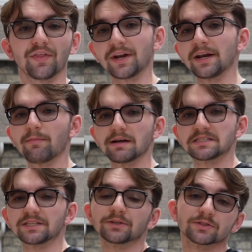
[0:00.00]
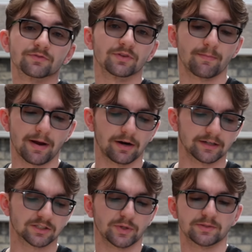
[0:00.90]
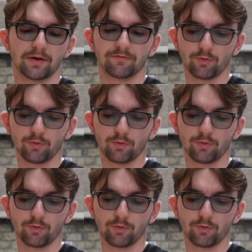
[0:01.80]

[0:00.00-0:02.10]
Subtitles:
I then had to buy seals for the bearings, so I spent